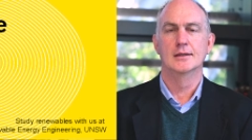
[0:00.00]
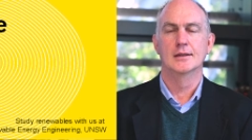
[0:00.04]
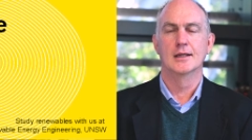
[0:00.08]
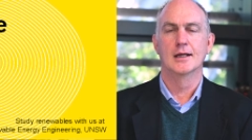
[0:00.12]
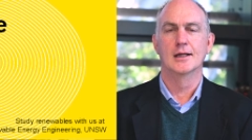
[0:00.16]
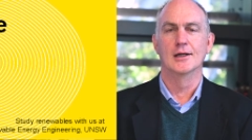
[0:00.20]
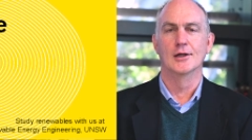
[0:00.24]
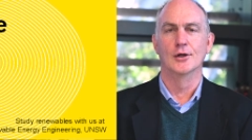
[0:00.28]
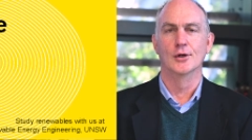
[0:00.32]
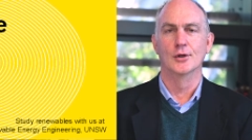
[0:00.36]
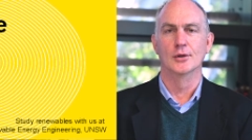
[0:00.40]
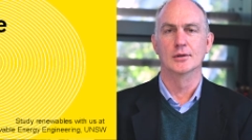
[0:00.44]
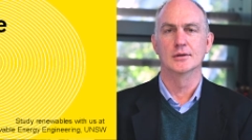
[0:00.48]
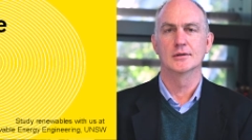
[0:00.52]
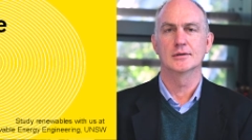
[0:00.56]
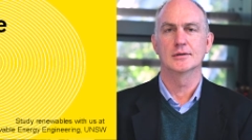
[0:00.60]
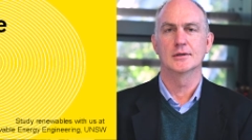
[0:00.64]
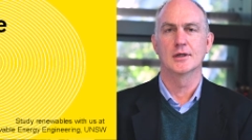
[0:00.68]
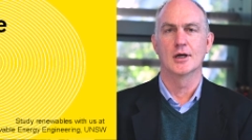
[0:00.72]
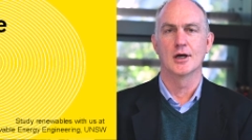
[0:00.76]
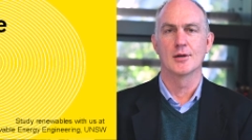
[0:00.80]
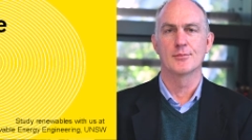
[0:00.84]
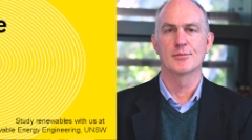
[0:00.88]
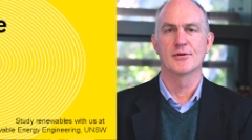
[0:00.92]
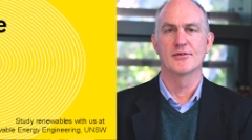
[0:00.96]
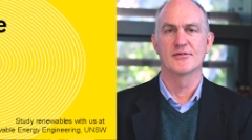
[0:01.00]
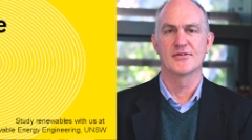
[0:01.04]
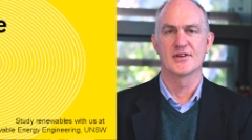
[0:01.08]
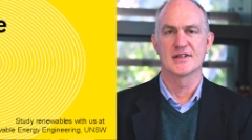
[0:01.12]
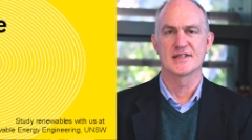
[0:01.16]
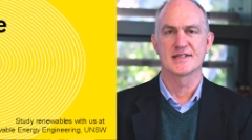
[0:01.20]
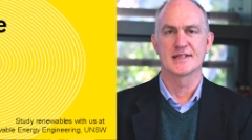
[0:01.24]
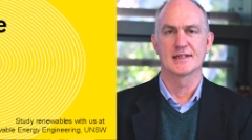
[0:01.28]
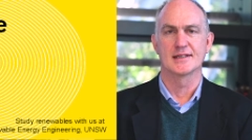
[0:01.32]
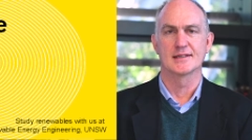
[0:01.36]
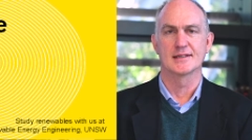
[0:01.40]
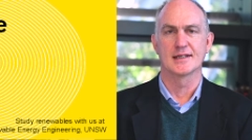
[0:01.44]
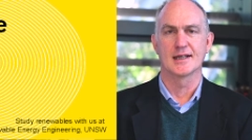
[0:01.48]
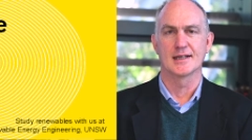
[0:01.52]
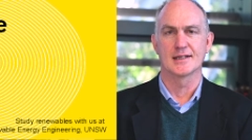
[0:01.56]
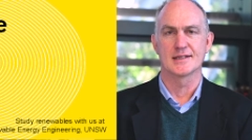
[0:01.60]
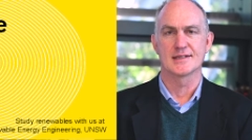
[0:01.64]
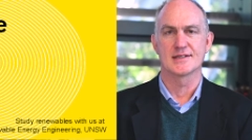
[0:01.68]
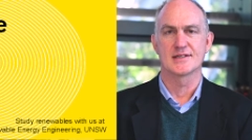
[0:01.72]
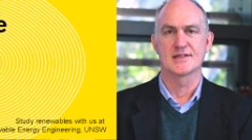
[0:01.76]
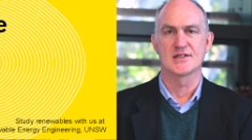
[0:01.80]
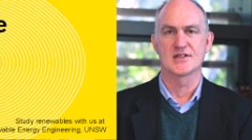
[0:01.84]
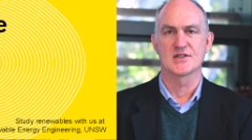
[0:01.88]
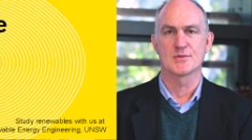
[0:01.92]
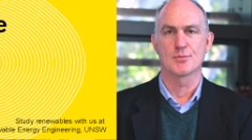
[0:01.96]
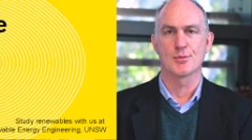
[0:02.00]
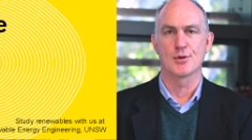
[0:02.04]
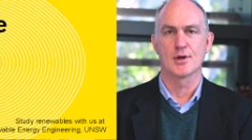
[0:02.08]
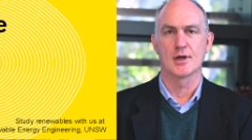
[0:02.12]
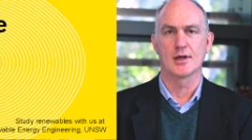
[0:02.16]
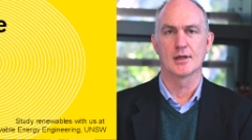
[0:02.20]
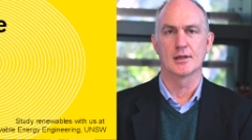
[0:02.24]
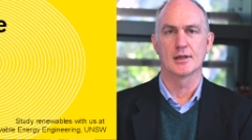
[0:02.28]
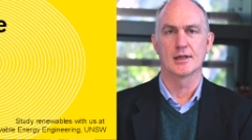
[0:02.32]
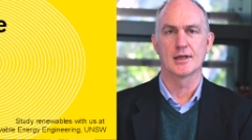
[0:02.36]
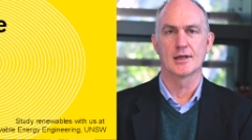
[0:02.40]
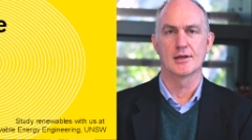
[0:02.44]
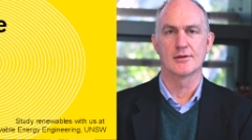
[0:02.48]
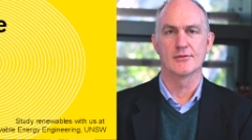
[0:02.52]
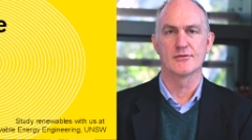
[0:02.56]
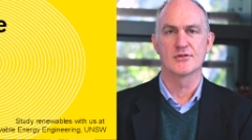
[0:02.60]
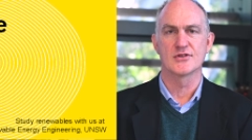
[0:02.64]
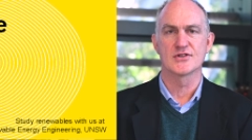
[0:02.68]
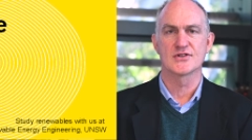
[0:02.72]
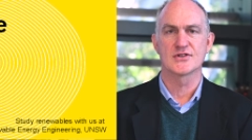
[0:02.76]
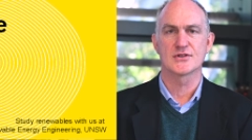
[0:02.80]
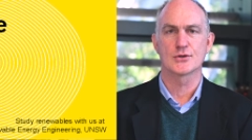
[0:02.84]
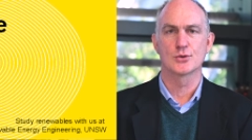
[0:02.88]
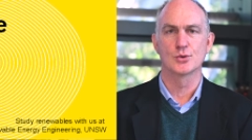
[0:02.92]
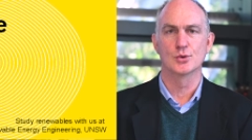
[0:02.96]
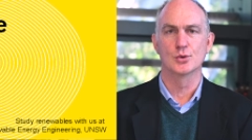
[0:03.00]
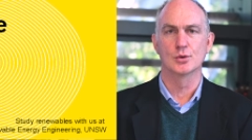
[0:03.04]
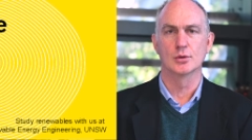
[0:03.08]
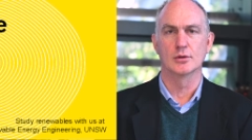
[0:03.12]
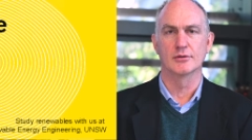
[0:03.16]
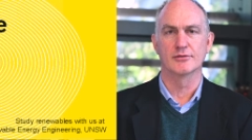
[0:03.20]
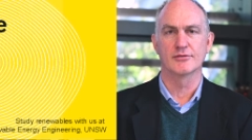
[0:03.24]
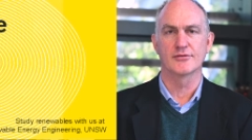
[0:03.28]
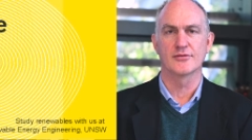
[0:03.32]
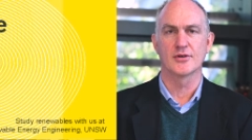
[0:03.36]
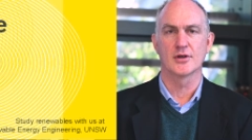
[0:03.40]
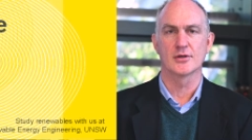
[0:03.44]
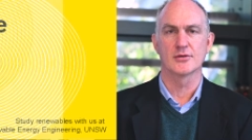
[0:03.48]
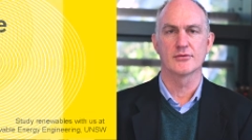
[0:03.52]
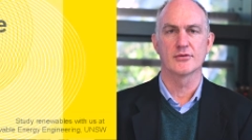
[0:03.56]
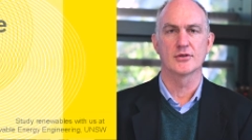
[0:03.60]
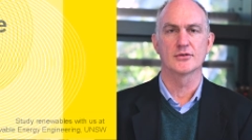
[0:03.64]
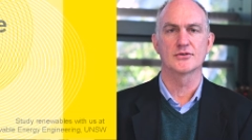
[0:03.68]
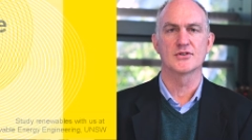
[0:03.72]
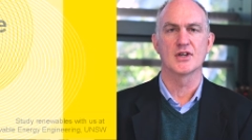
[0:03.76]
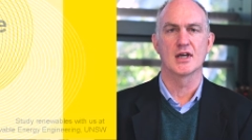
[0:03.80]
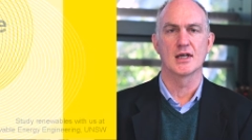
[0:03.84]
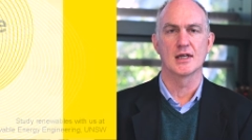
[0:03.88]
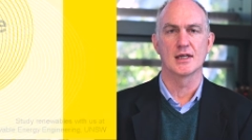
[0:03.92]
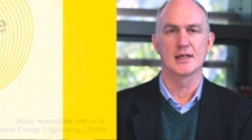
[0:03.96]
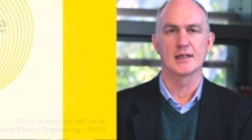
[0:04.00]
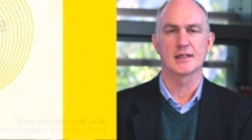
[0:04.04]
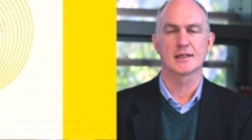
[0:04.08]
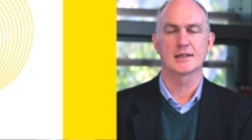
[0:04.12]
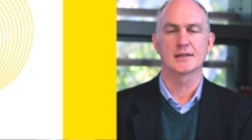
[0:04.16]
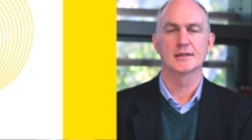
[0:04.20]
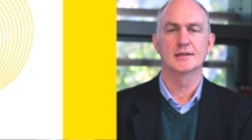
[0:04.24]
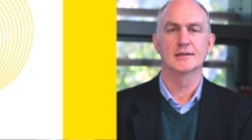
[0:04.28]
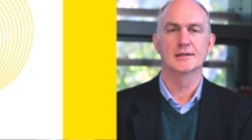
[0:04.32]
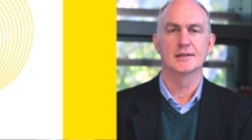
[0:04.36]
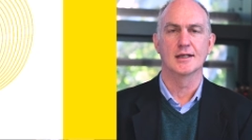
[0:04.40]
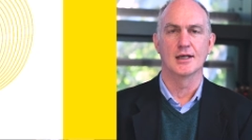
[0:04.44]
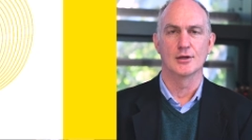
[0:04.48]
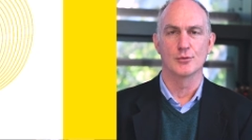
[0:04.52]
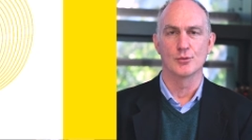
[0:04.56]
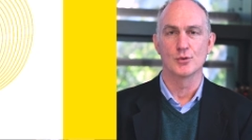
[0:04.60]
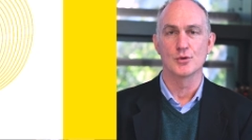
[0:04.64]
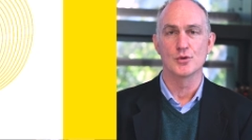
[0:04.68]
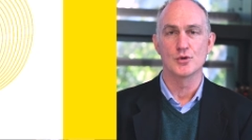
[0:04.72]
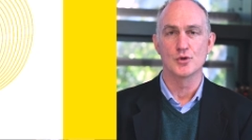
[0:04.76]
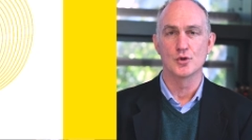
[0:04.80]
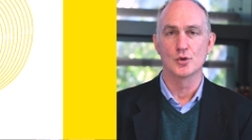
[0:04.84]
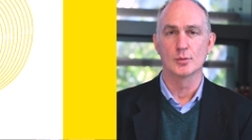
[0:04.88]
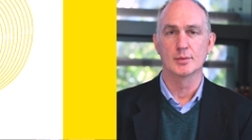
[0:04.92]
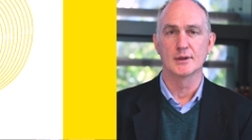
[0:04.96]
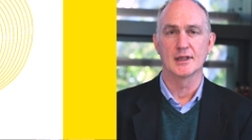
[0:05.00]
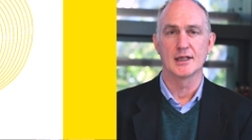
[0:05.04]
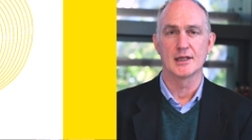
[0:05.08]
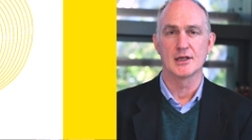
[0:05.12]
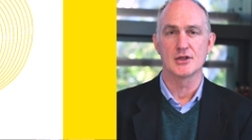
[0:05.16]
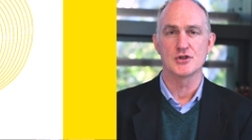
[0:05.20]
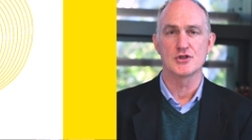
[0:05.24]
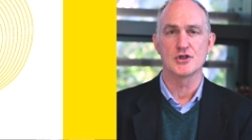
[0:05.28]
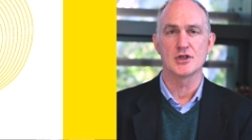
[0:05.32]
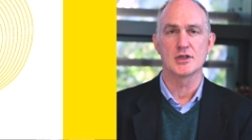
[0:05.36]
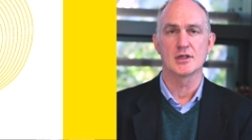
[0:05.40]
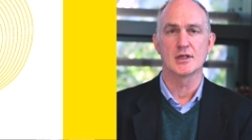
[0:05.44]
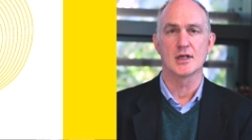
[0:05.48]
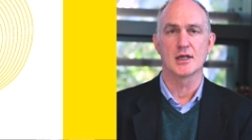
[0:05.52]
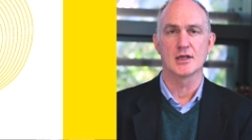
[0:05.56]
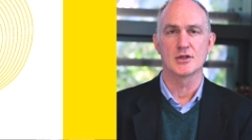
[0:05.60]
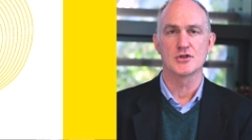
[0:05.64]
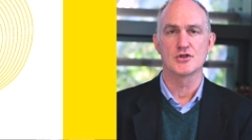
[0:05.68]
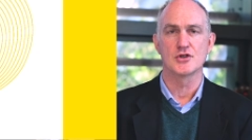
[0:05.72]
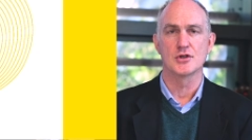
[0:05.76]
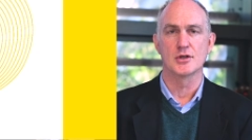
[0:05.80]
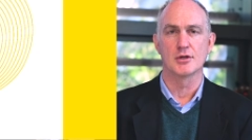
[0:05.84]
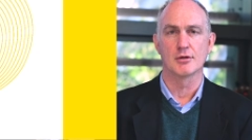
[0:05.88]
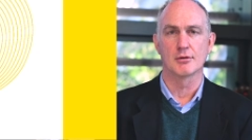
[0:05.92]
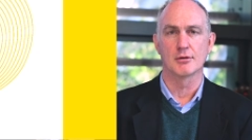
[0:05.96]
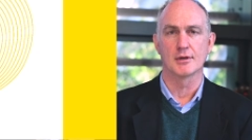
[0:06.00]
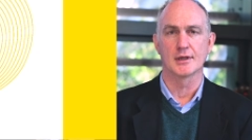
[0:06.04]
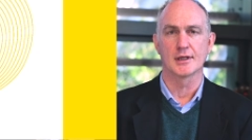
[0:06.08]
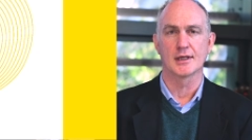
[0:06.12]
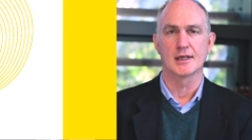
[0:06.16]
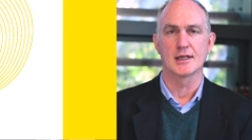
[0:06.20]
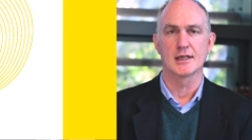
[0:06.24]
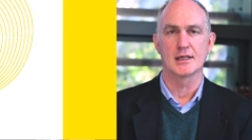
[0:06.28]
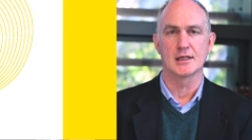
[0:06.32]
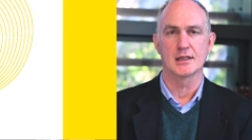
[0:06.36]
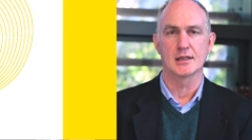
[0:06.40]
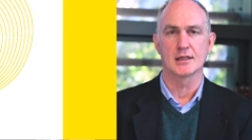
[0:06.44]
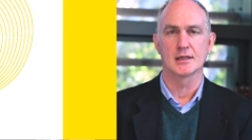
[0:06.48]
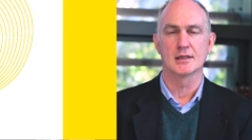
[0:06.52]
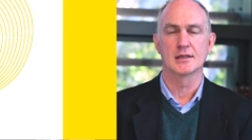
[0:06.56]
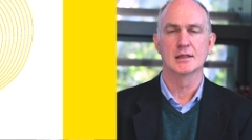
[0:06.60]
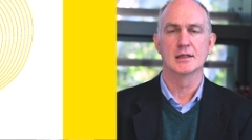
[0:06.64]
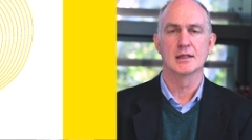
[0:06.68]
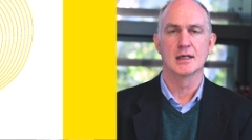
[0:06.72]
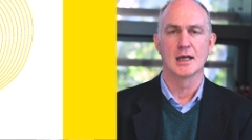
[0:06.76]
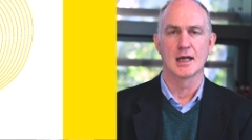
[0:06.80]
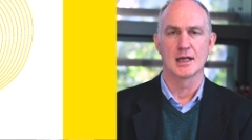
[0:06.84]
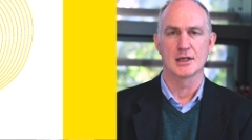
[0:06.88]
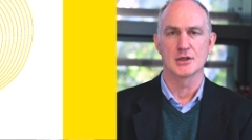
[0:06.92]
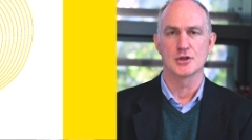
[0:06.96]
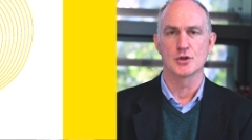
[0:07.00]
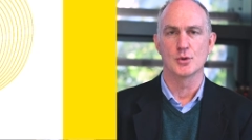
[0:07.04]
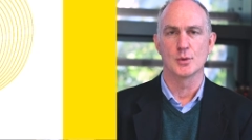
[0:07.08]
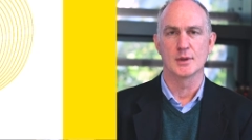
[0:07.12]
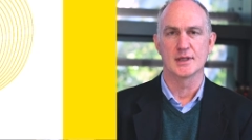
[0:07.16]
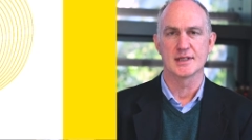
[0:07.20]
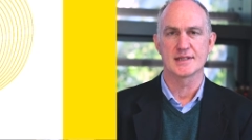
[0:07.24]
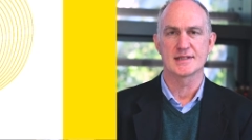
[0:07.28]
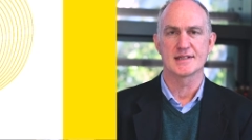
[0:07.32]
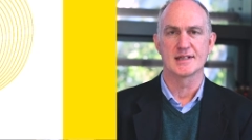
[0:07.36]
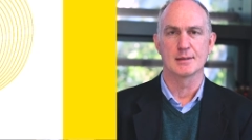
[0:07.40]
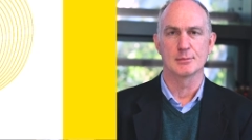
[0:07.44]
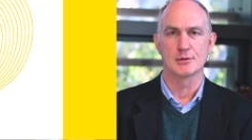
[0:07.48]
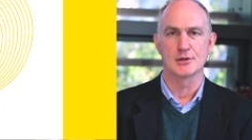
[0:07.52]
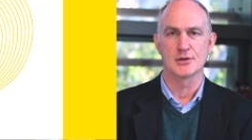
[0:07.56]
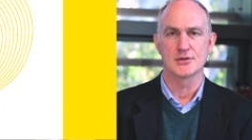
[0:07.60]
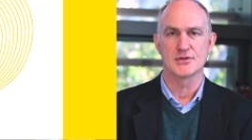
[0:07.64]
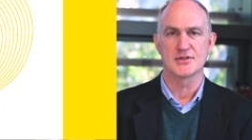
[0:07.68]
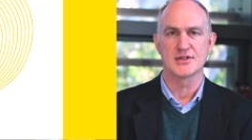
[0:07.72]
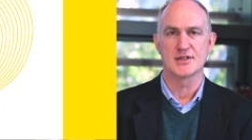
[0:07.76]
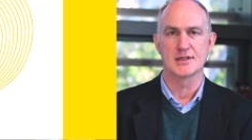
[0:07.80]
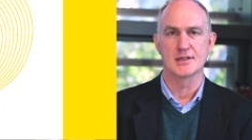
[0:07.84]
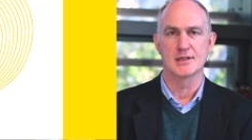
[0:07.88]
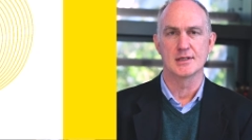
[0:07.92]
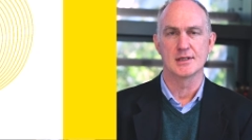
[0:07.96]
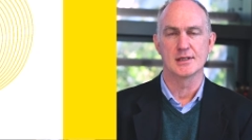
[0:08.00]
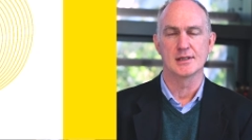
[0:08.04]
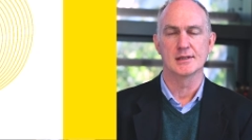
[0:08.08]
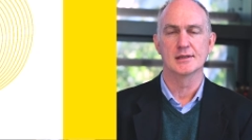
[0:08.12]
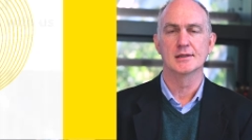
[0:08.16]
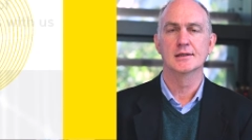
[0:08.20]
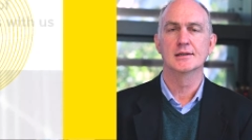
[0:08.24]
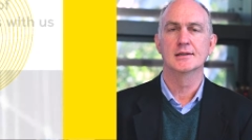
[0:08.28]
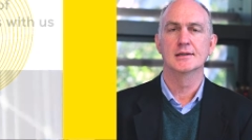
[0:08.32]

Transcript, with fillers: Hello, I'm Professor Alistair Sproul, Head of the School of Photovoltaic and Renewable Energy Engineering here at UNSW Sydney.